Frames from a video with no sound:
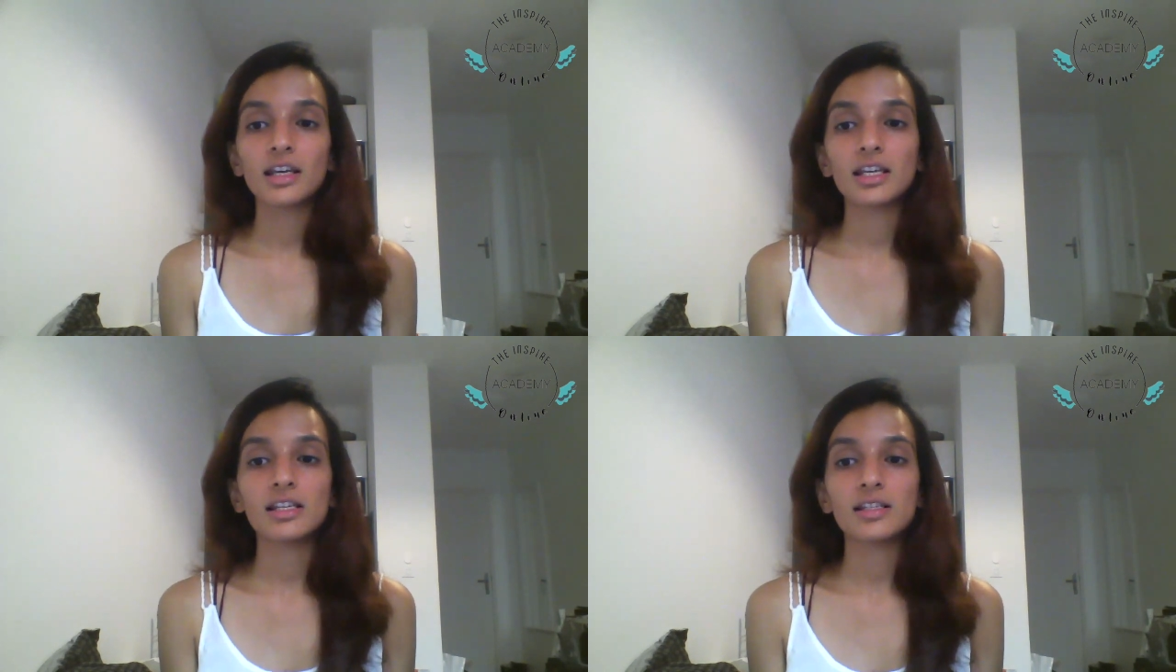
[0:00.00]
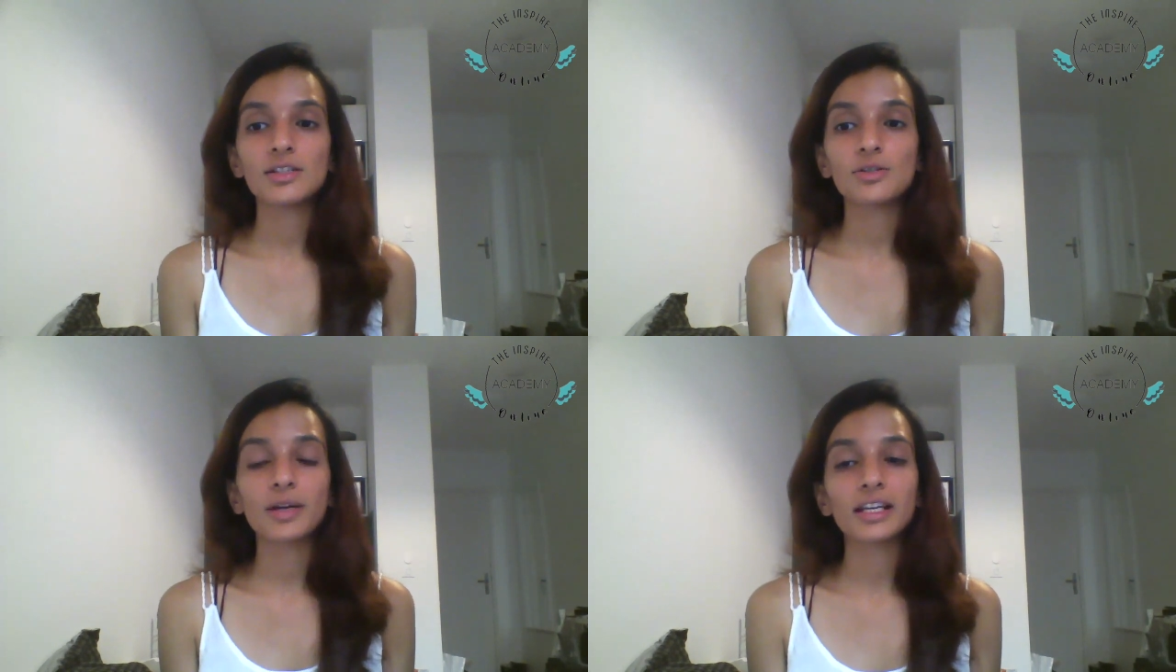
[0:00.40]
is
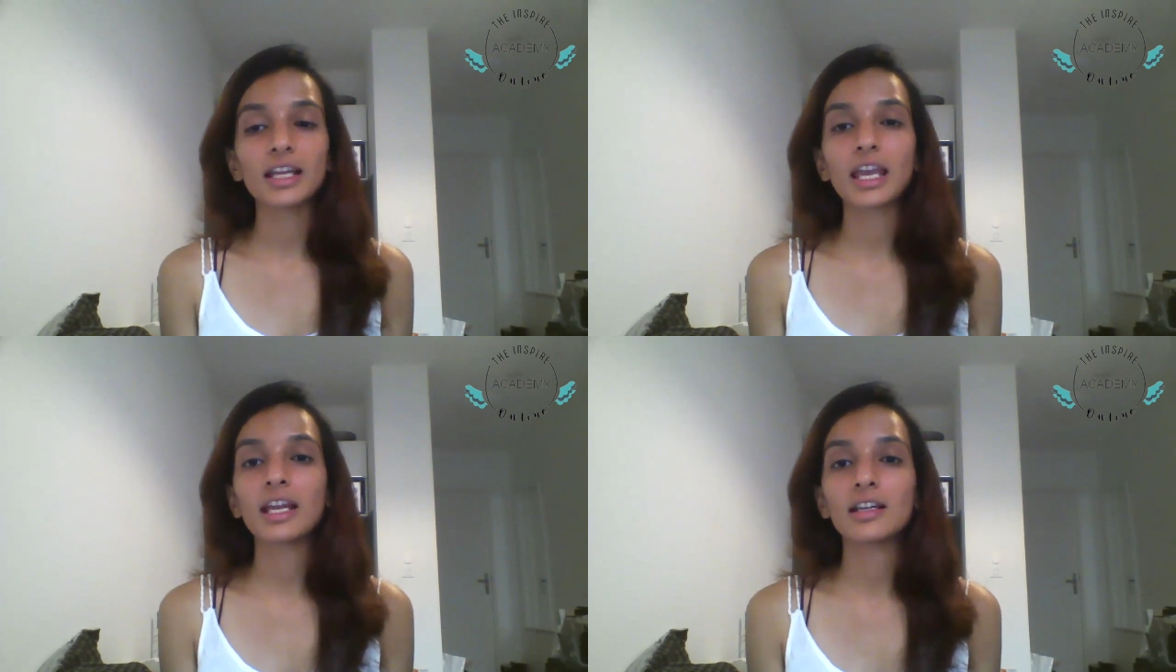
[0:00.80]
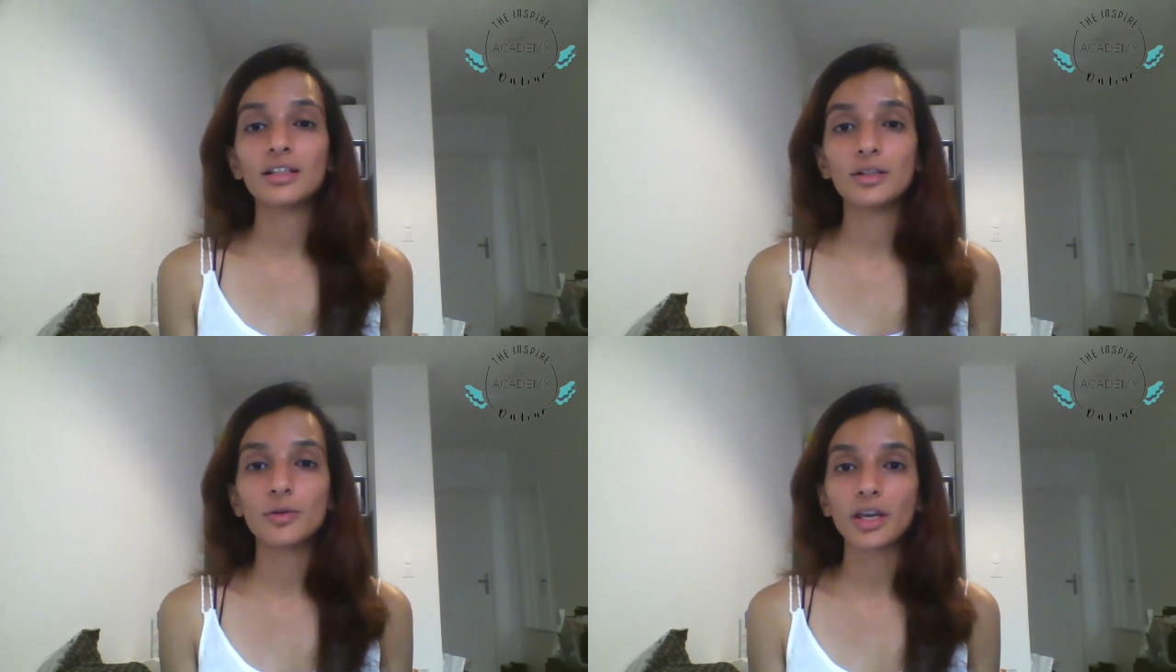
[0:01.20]
to indicate a
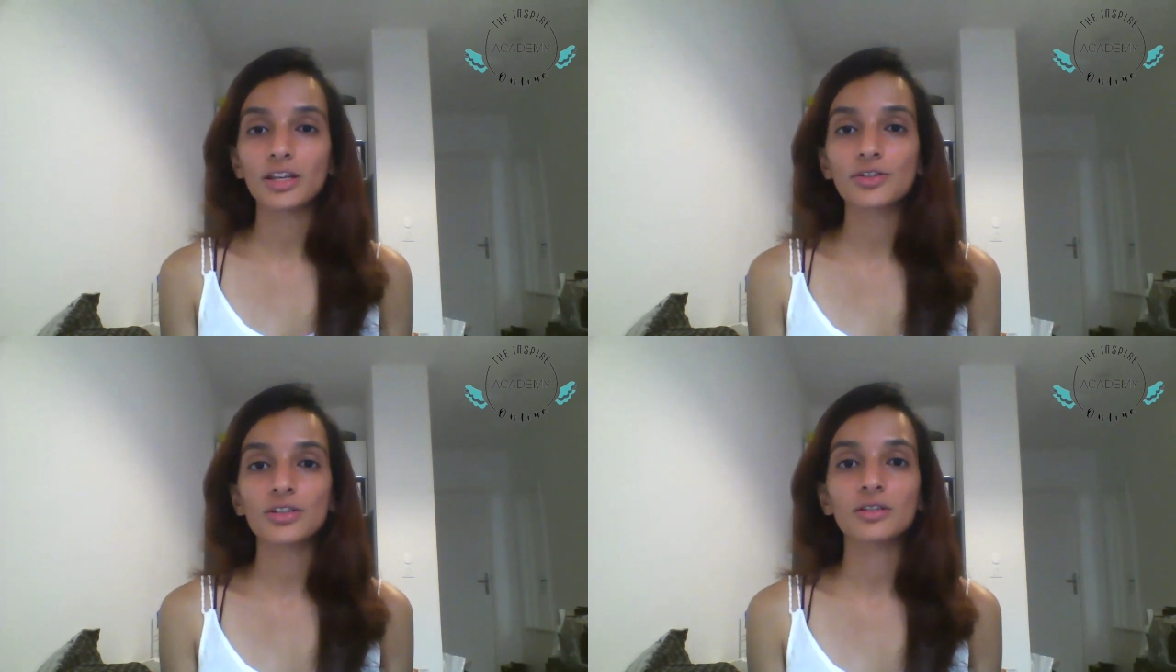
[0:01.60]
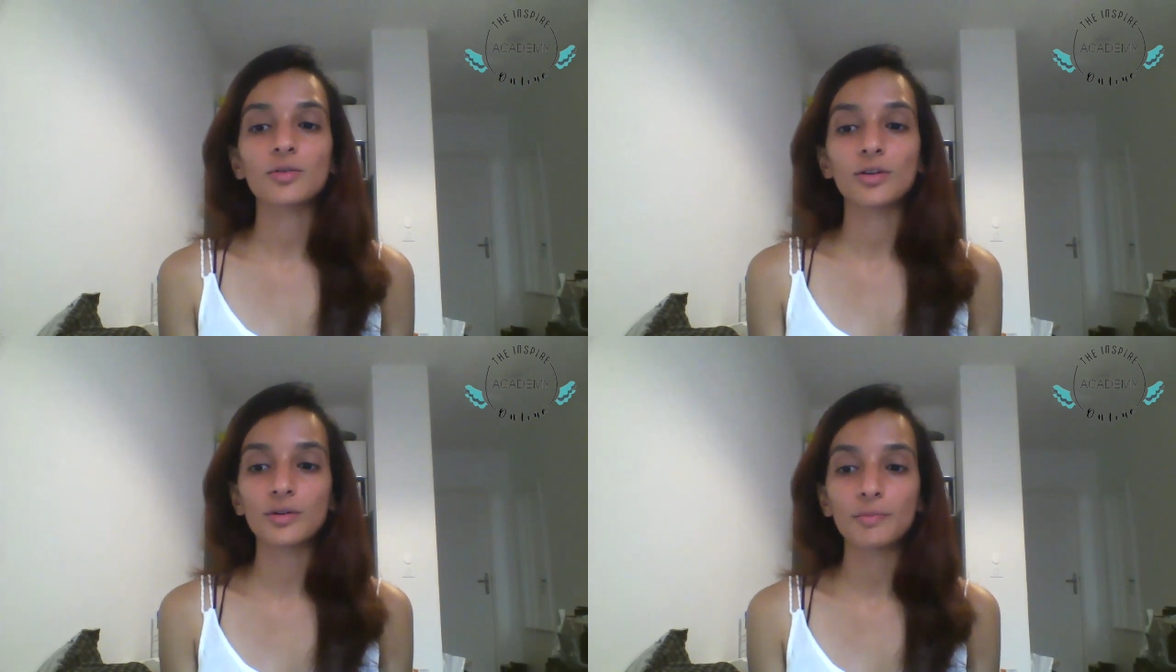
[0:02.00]
location
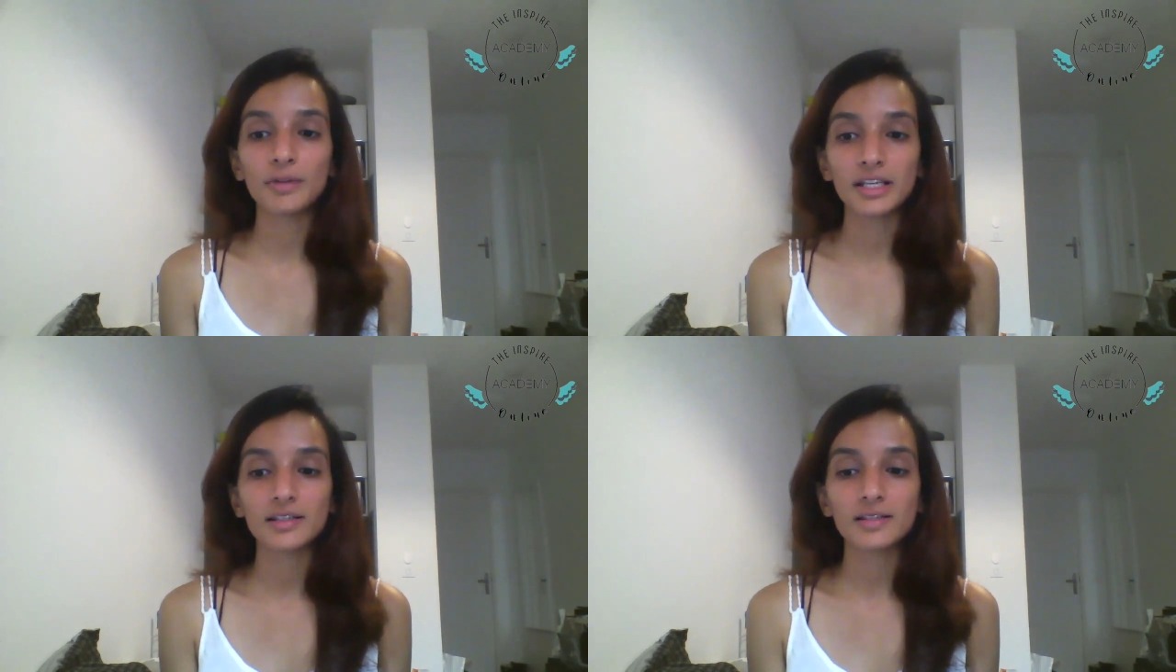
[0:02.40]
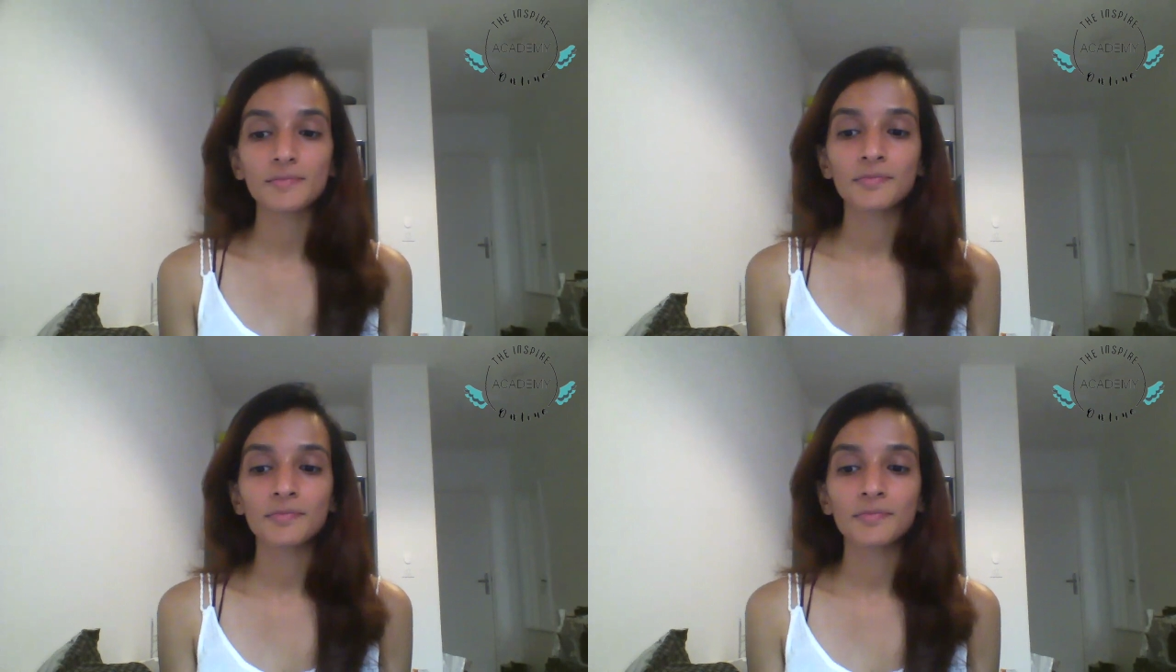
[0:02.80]
or a place.